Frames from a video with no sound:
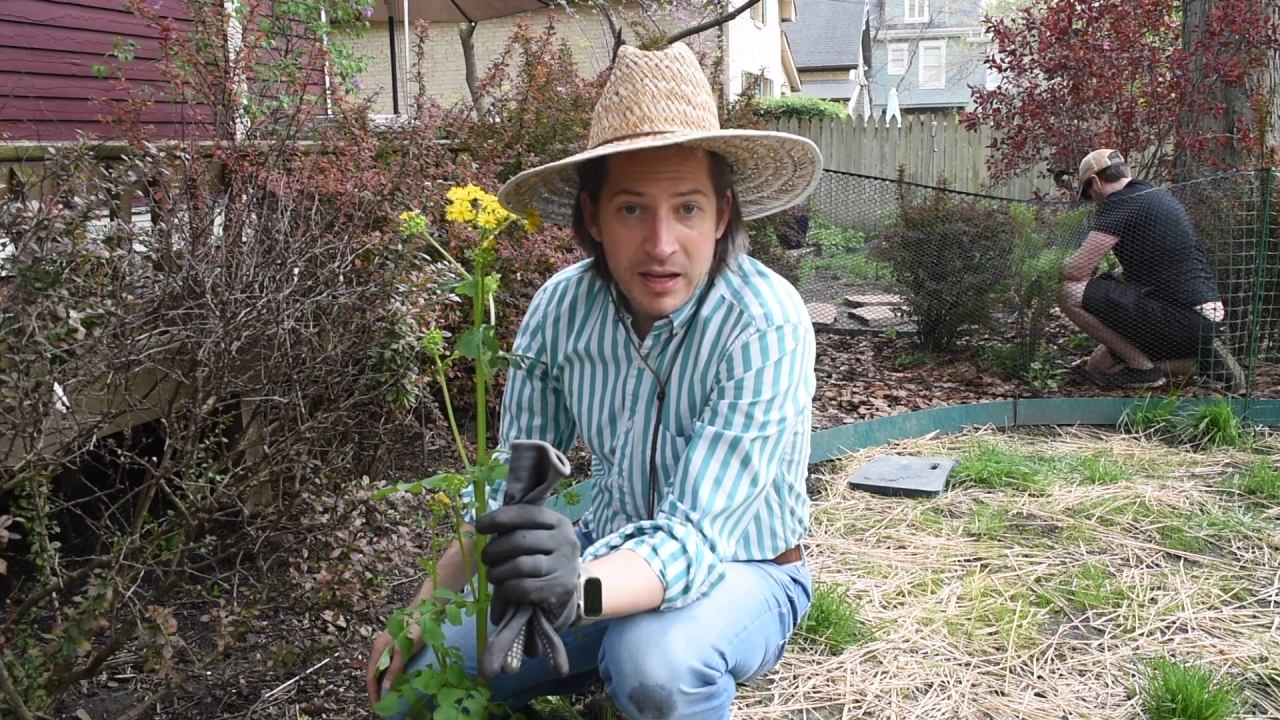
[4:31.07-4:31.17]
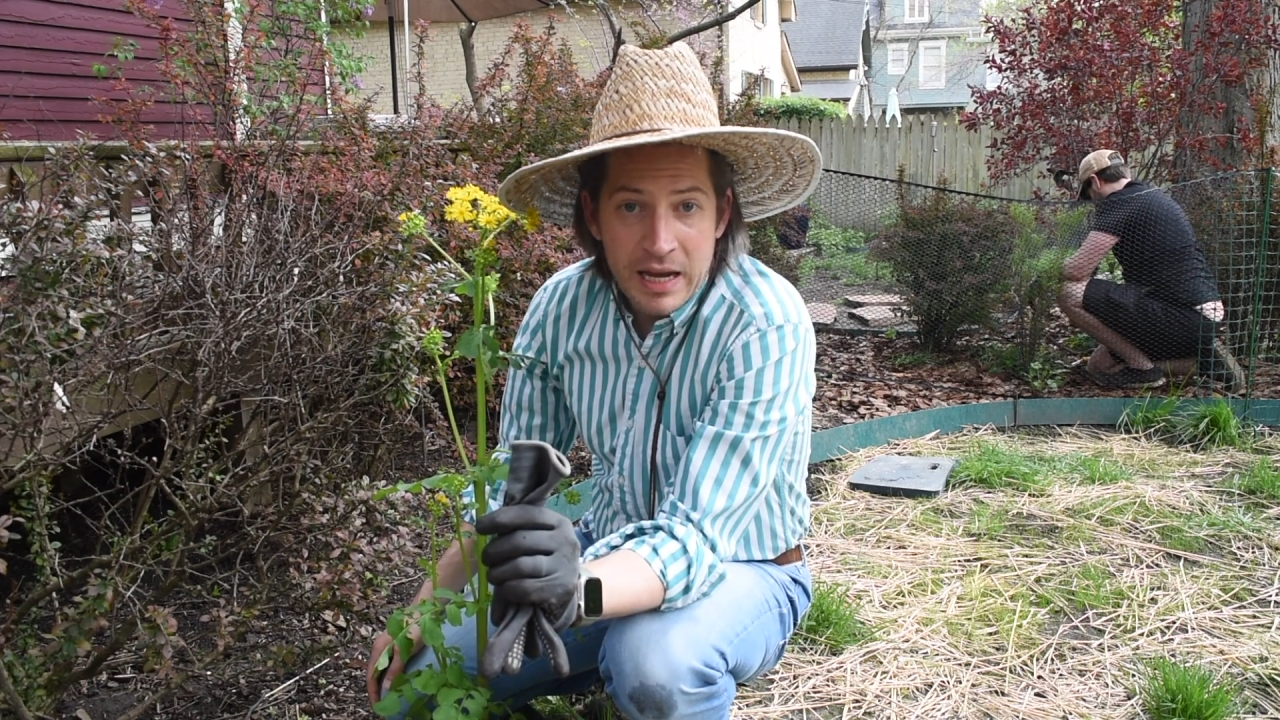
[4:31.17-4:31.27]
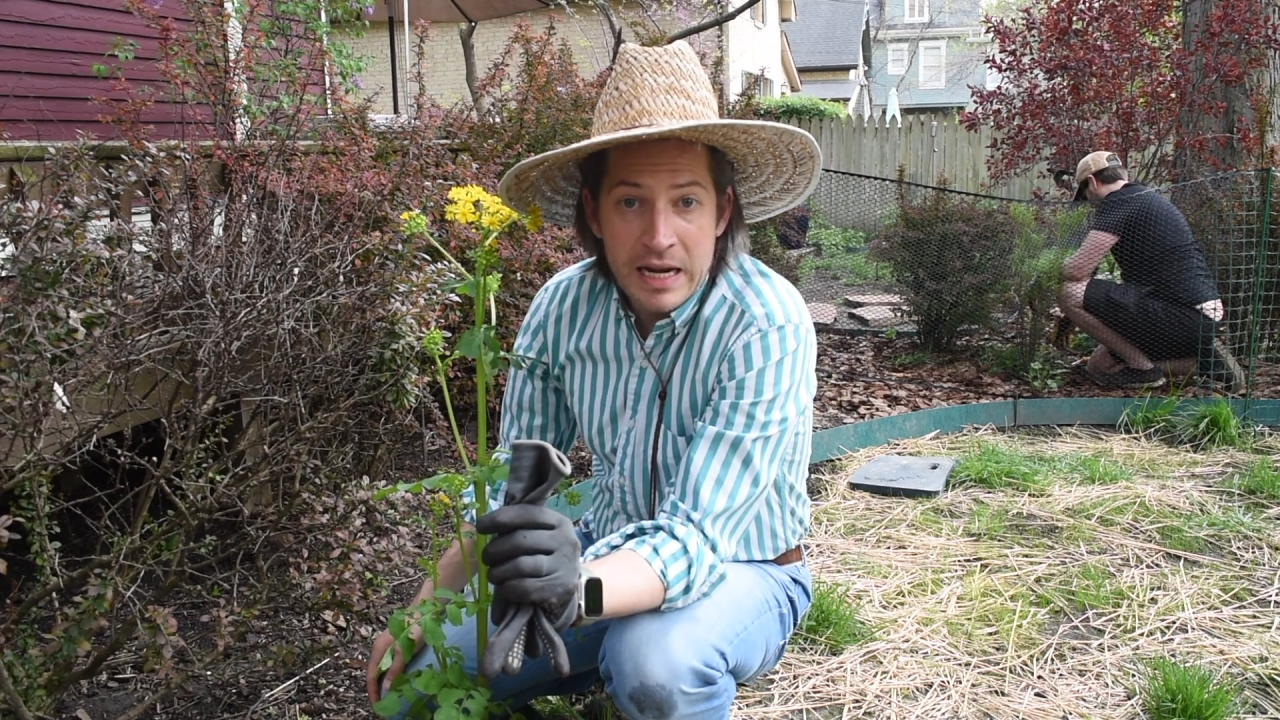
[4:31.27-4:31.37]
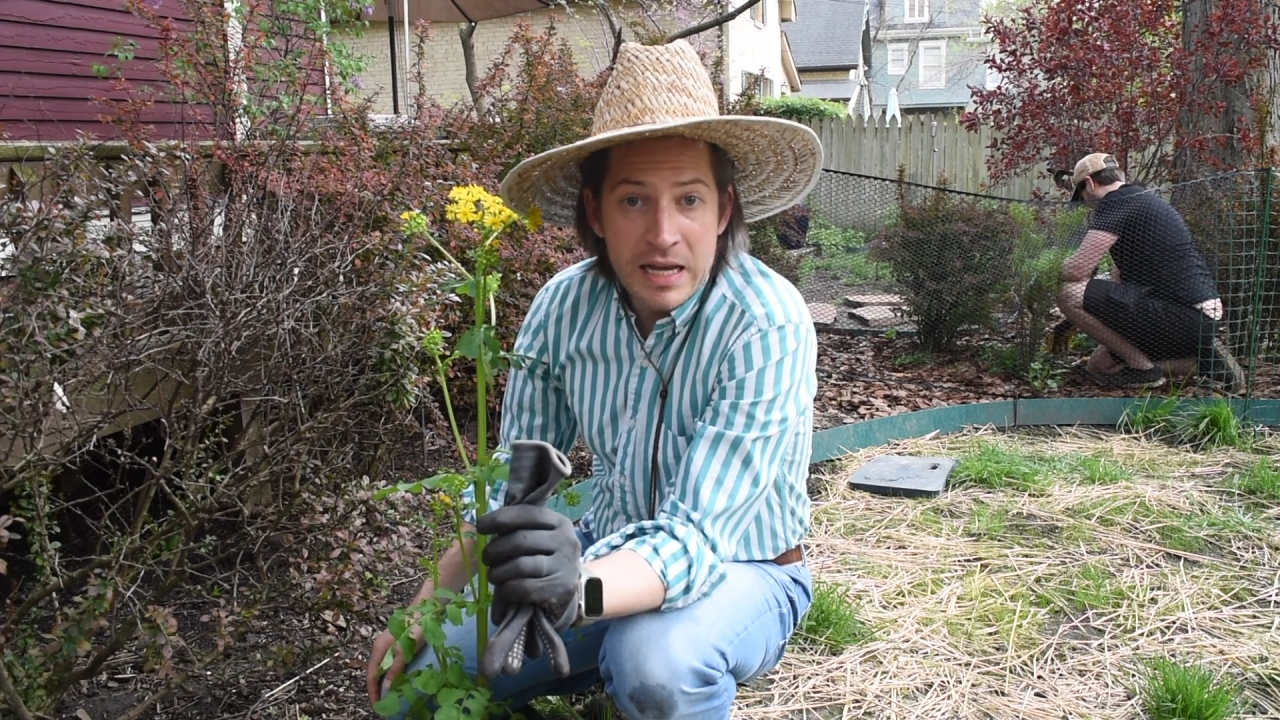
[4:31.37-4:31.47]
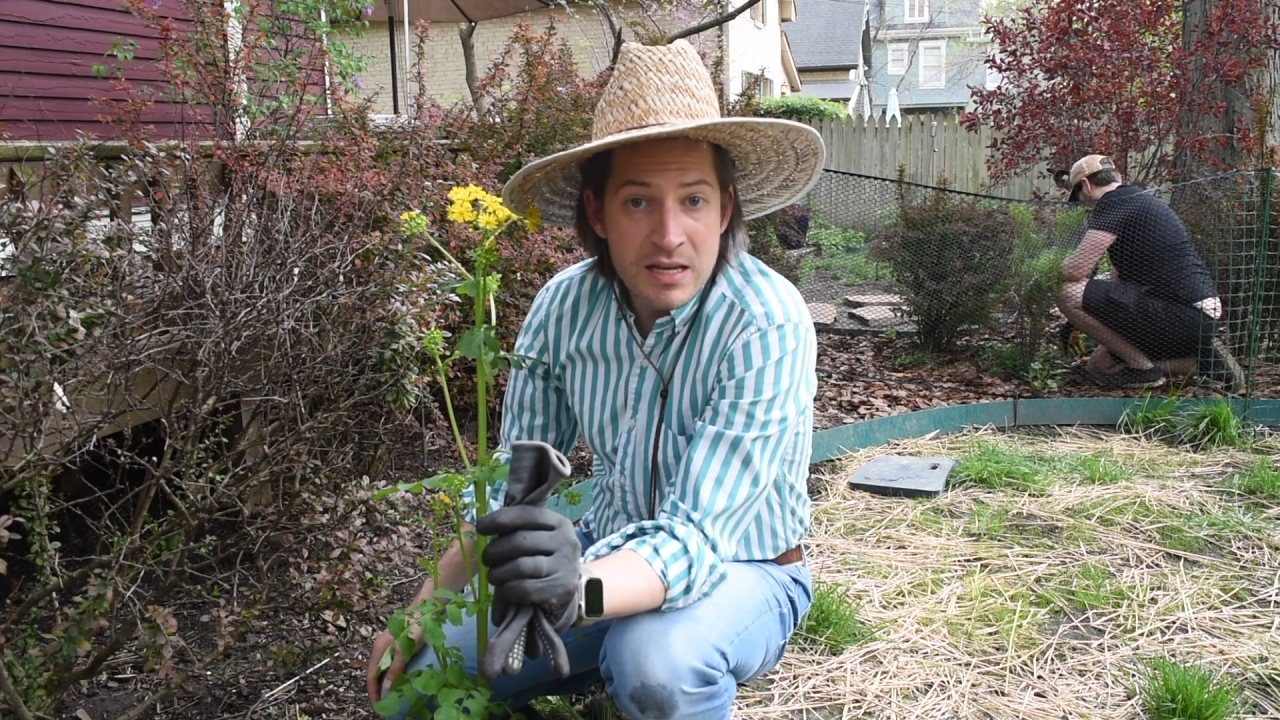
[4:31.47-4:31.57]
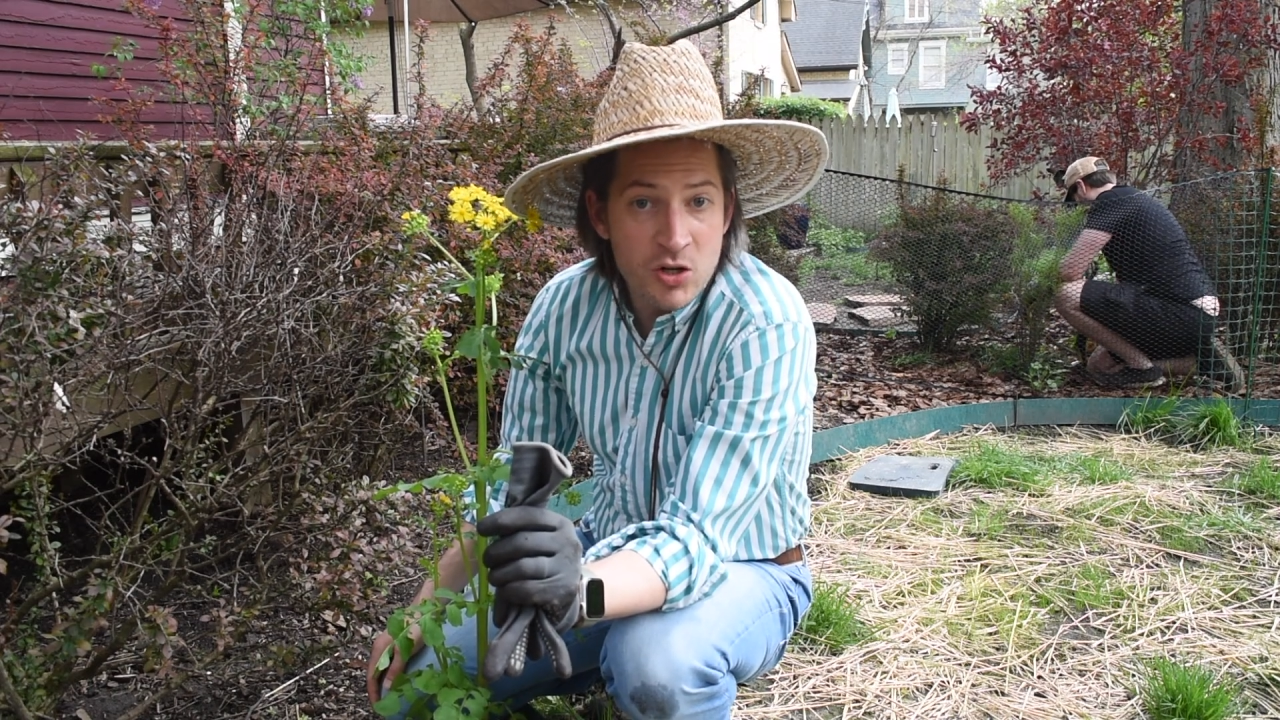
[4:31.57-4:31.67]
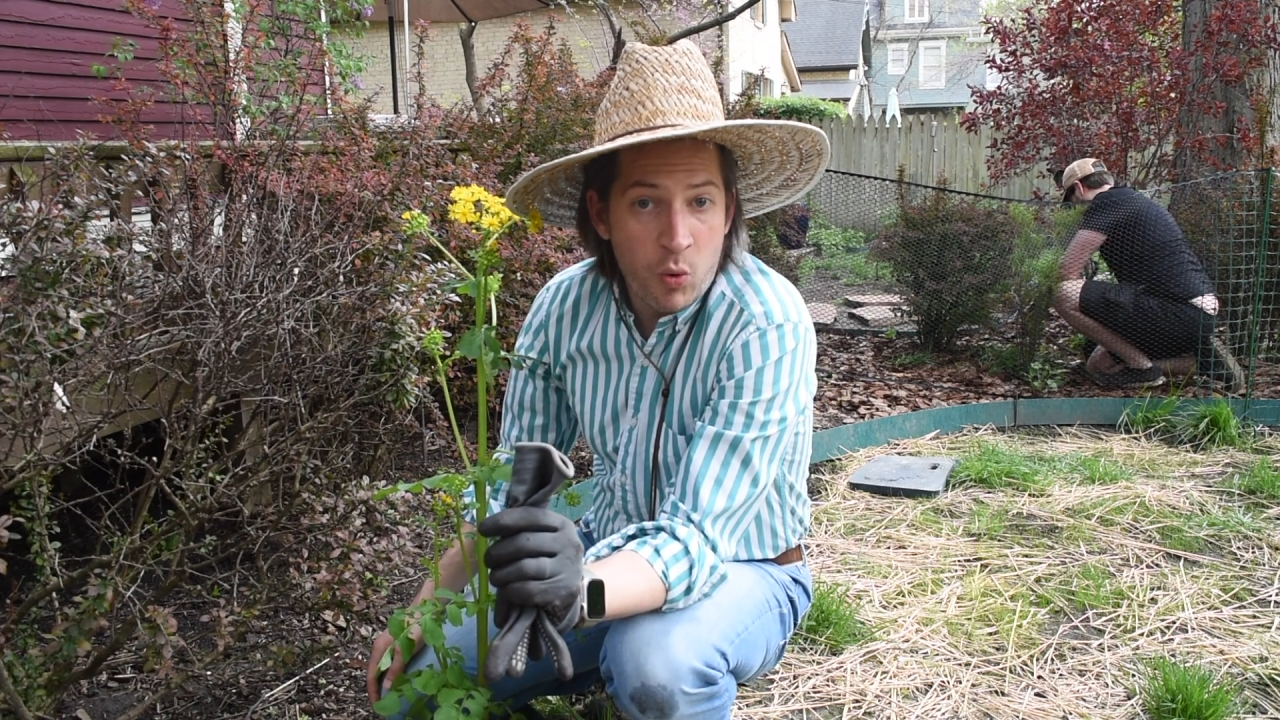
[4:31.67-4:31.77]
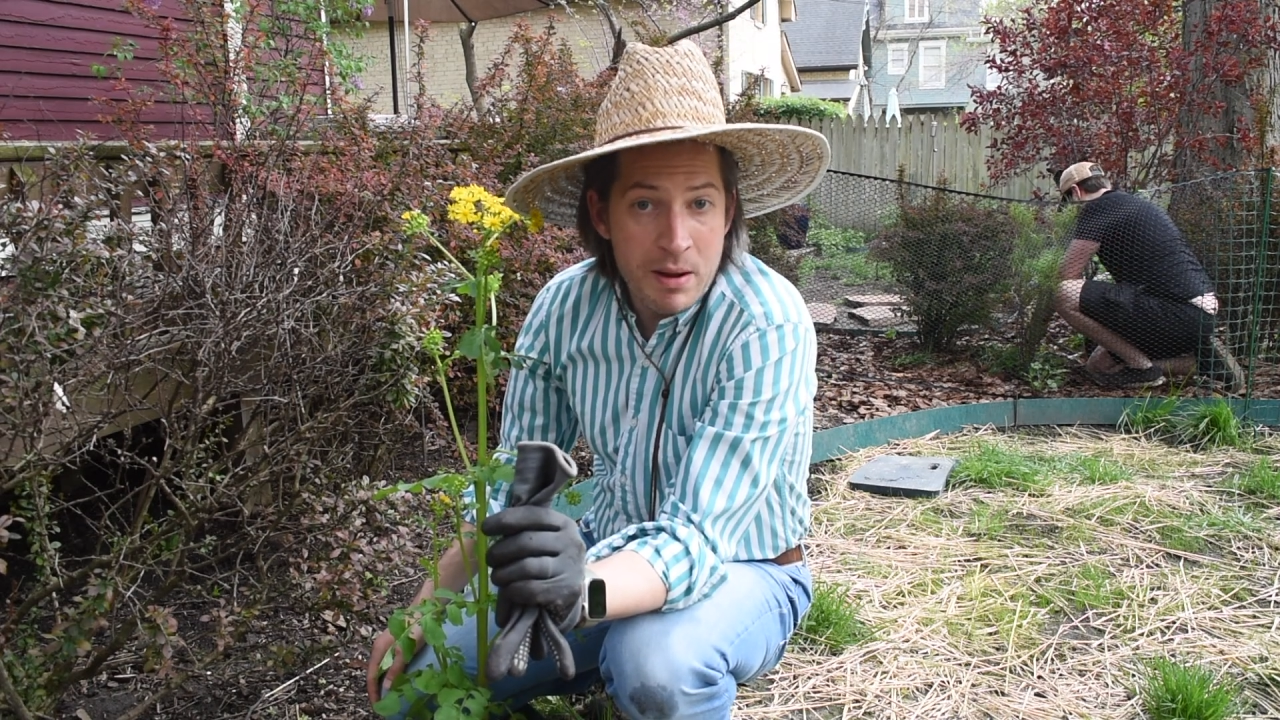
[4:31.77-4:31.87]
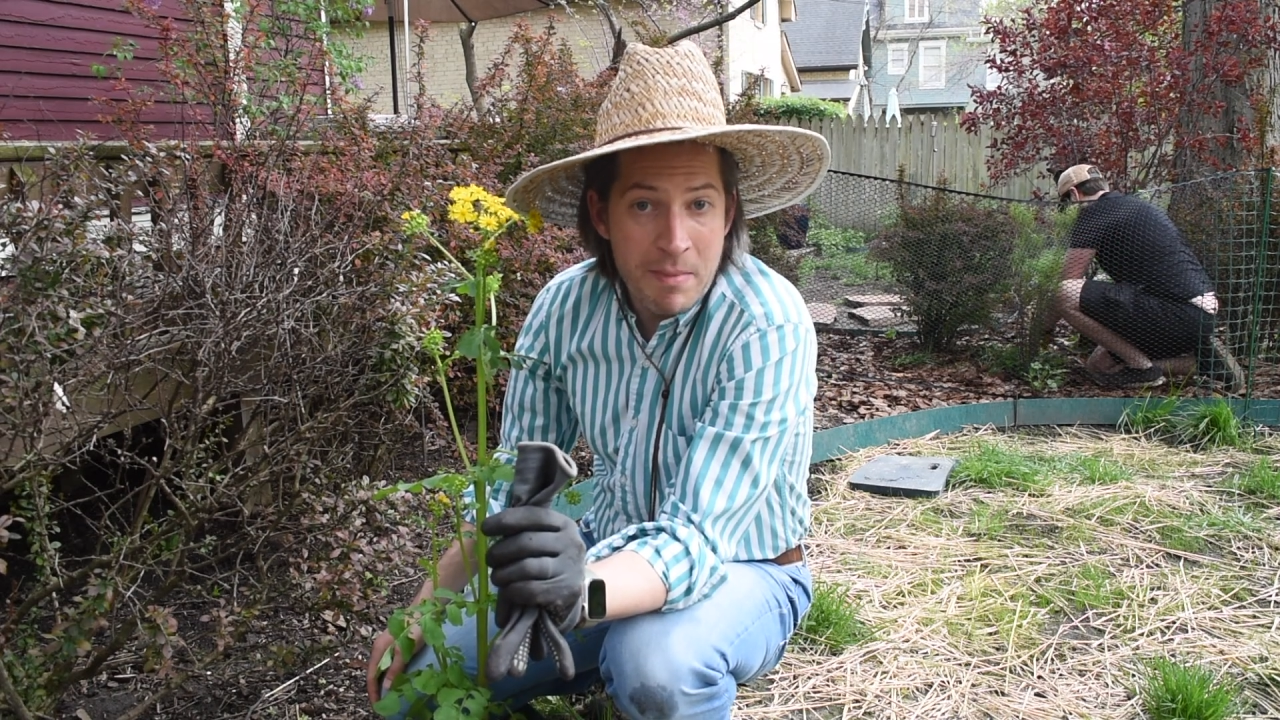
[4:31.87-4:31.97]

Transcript: and it is quite